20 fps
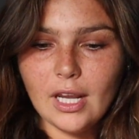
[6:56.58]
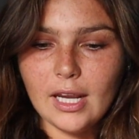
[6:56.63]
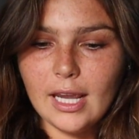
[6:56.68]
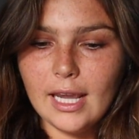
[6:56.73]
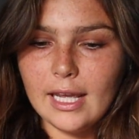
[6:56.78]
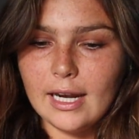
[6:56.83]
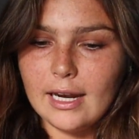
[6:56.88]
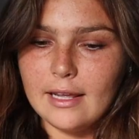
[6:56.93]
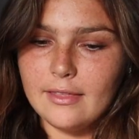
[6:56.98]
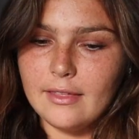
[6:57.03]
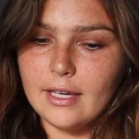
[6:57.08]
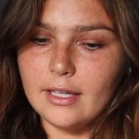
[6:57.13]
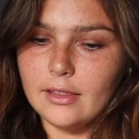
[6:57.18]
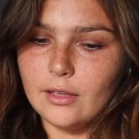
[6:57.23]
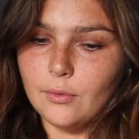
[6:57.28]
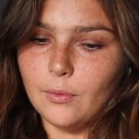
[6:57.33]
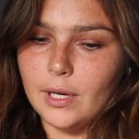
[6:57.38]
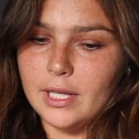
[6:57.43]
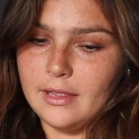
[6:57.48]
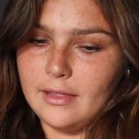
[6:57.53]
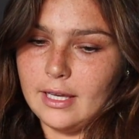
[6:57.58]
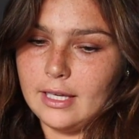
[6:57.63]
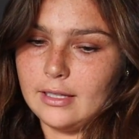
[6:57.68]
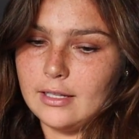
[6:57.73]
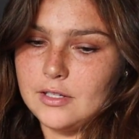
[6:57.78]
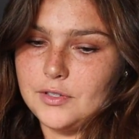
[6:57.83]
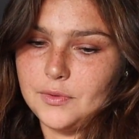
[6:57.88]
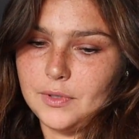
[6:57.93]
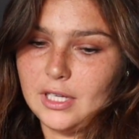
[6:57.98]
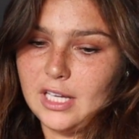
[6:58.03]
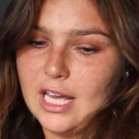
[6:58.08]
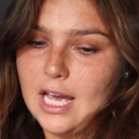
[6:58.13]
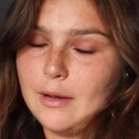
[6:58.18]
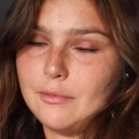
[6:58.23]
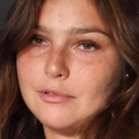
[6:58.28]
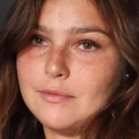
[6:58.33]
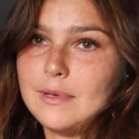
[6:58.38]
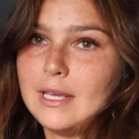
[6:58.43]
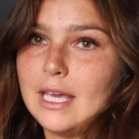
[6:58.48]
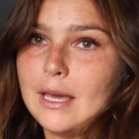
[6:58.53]
And I think the one thing that's really
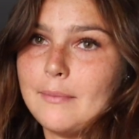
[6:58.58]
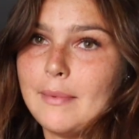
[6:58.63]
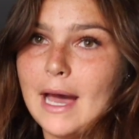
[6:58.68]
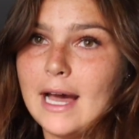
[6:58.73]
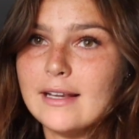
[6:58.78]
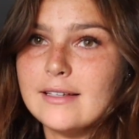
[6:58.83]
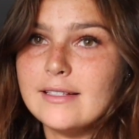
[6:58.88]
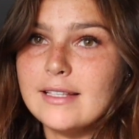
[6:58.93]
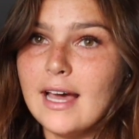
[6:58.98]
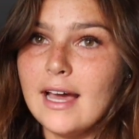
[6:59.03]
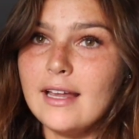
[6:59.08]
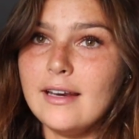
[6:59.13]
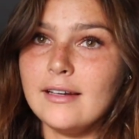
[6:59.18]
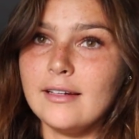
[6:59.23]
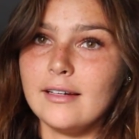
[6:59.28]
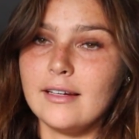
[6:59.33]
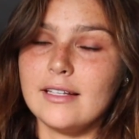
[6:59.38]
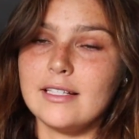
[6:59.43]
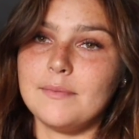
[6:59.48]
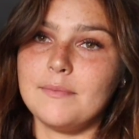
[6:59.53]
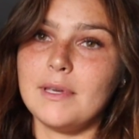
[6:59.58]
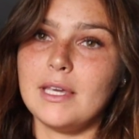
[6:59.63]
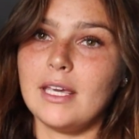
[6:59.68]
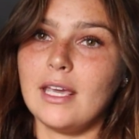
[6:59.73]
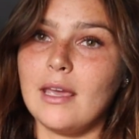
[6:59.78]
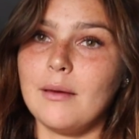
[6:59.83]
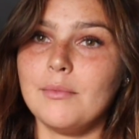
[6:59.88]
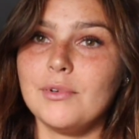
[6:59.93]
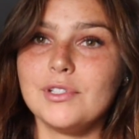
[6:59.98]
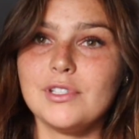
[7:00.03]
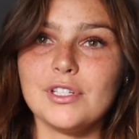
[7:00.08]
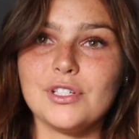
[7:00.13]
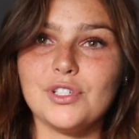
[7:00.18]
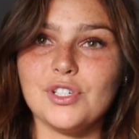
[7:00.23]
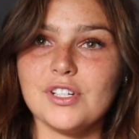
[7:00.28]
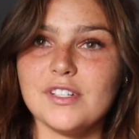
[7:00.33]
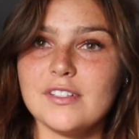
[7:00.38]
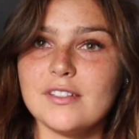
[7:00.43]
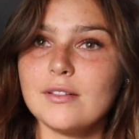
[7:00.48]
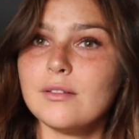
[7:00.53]
helped me get past that is being able to
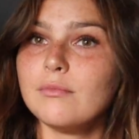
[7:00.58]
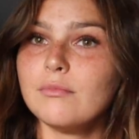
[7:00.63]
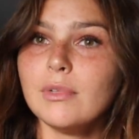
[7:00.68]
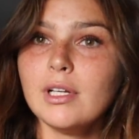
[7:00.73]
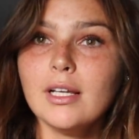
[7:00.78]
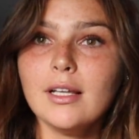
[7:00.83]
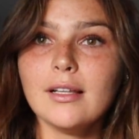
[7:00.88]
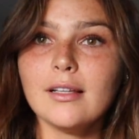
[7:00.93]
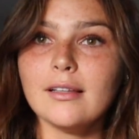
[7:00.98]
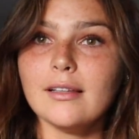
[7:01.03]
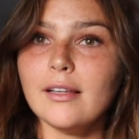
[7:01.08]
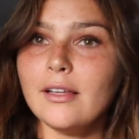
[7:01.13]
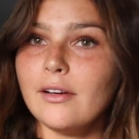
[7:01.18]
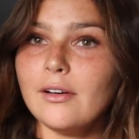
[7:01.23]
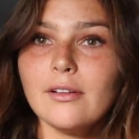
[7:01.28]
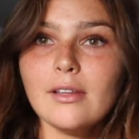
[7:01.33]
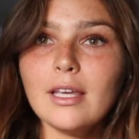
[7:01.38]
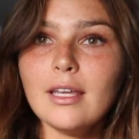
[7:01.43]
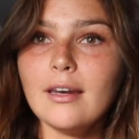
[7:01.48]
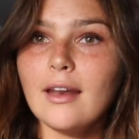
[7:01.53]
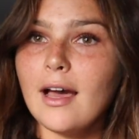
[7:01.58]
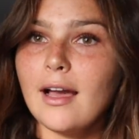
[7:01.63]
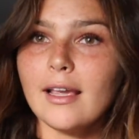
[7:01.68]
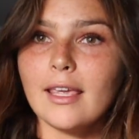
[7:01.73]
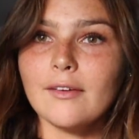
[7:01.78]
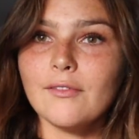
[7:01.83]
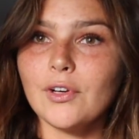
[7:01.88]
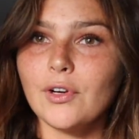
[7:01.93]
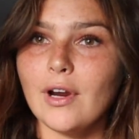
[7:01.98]
just literally not give a